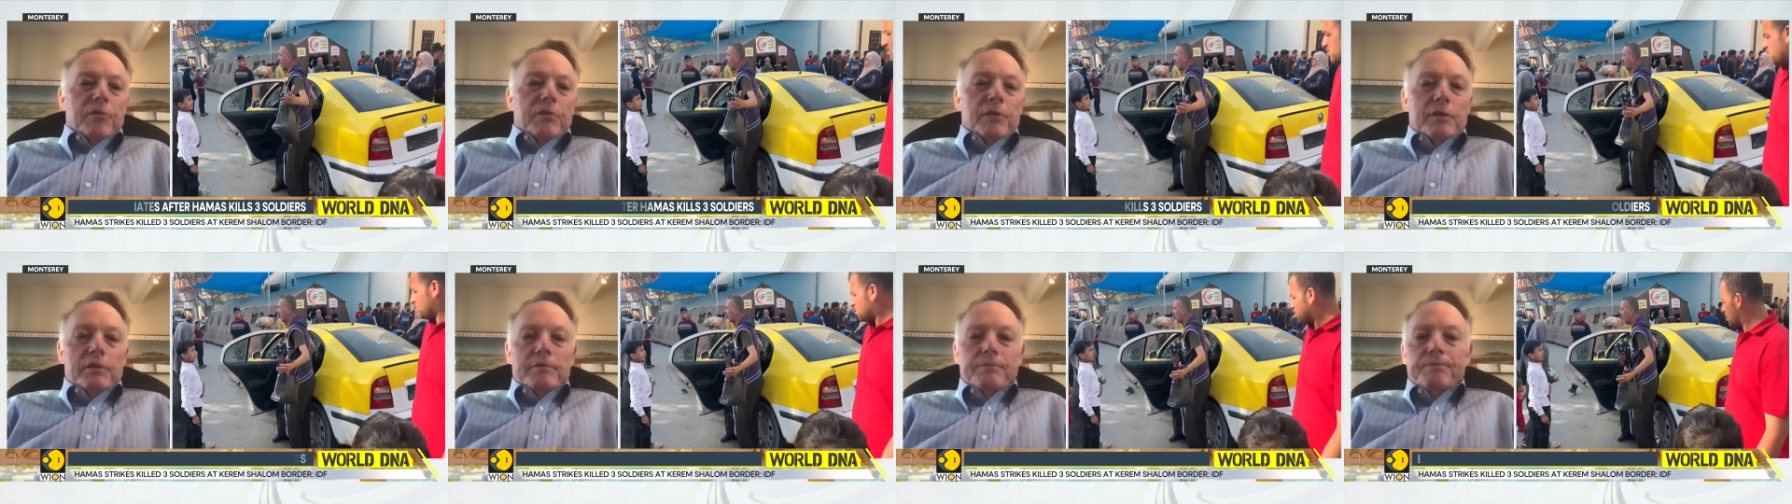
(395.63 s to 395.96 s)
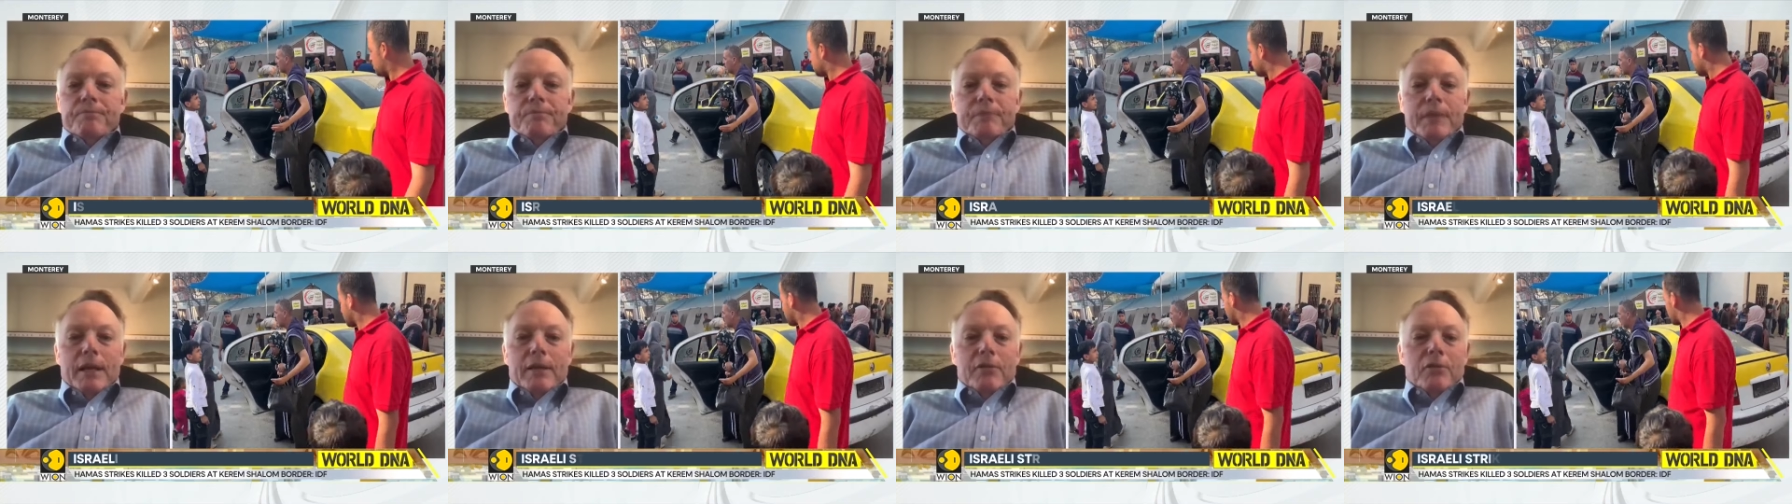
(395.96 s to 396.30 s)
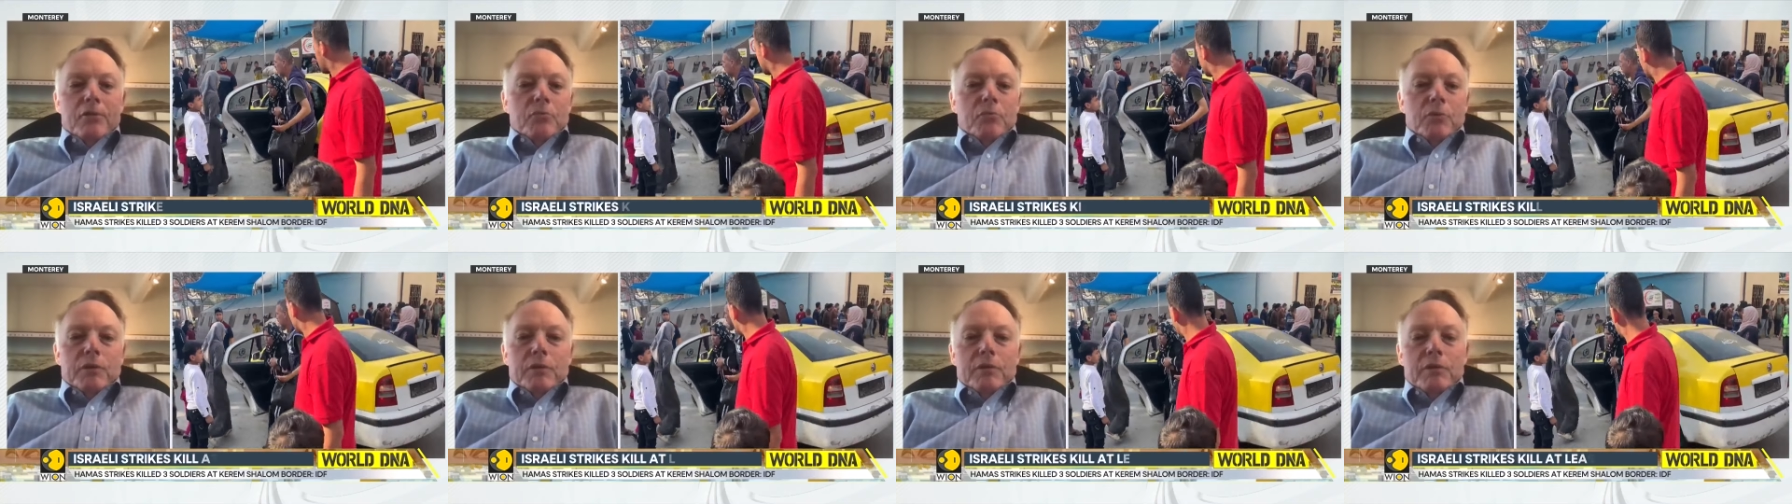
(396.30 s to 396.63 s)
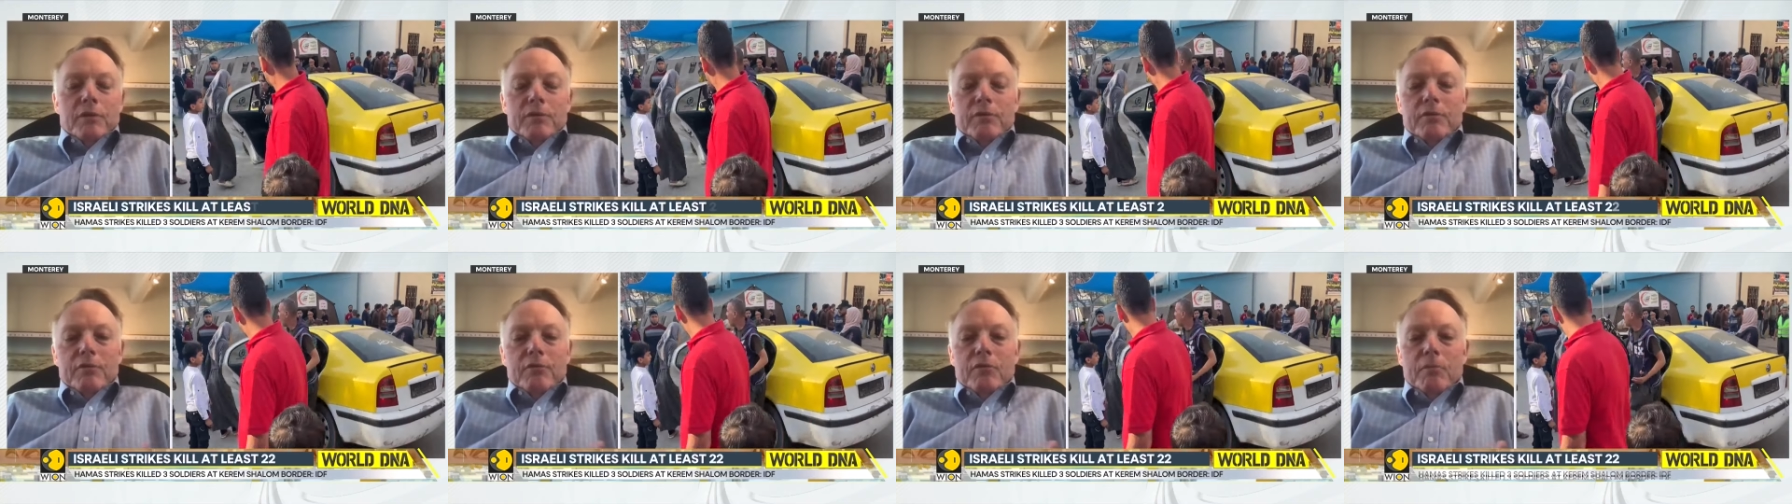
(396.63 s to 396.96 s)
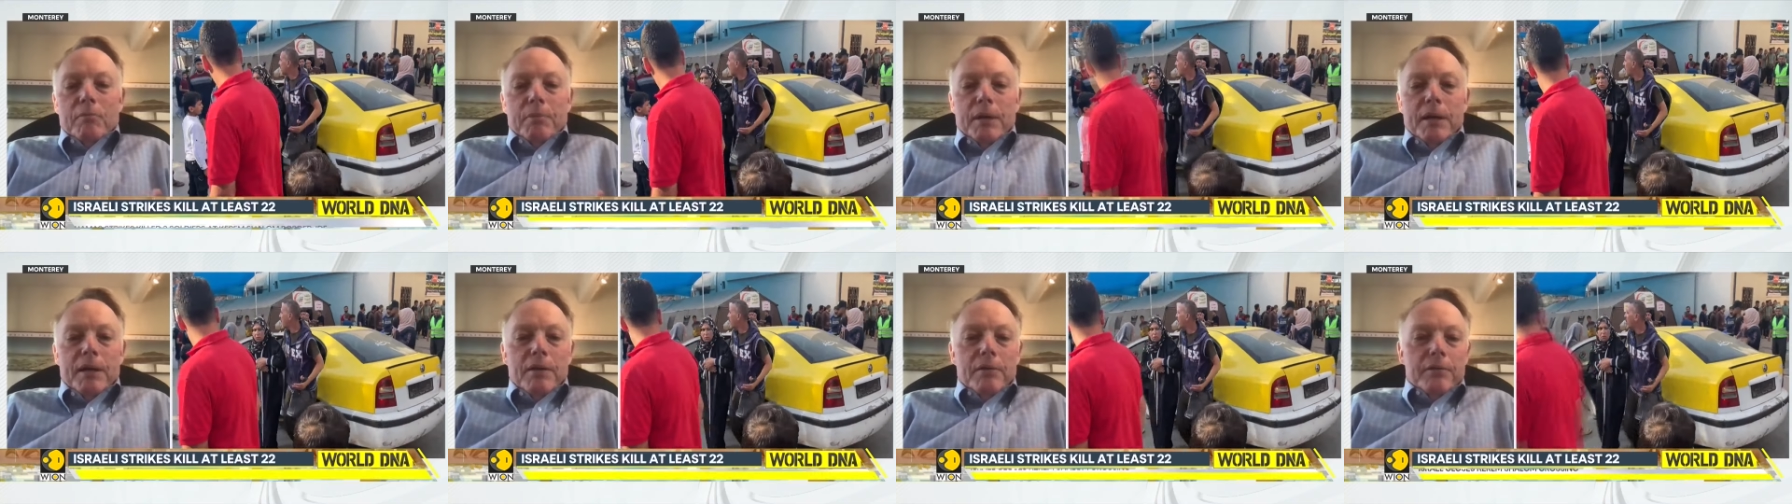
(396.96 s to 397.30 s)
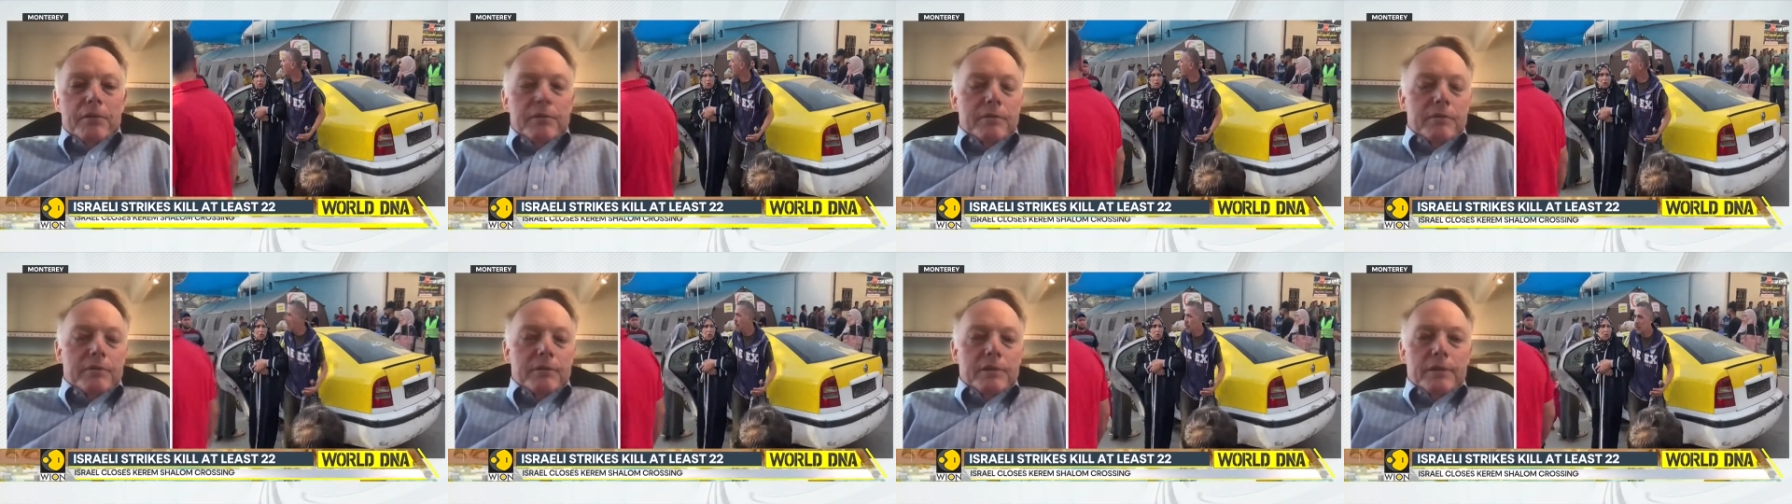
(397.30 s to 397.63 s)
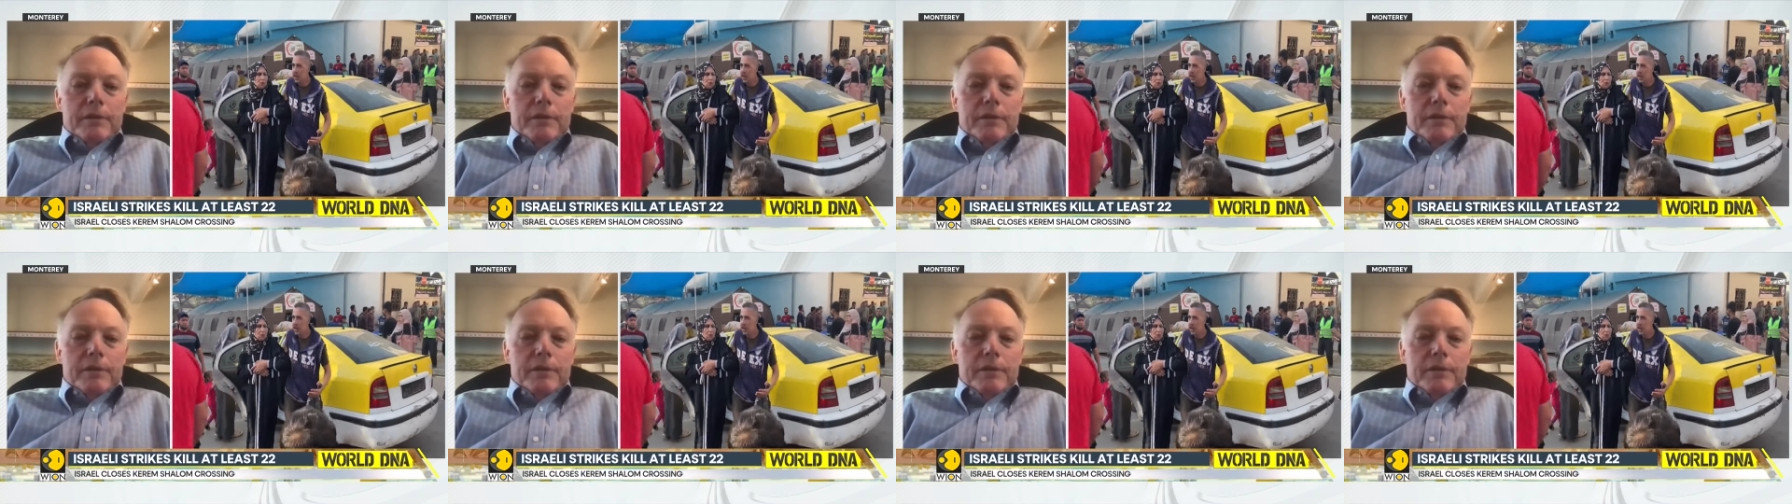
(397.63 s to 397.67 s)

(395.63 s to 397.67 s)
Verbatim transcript: And that's what this is about.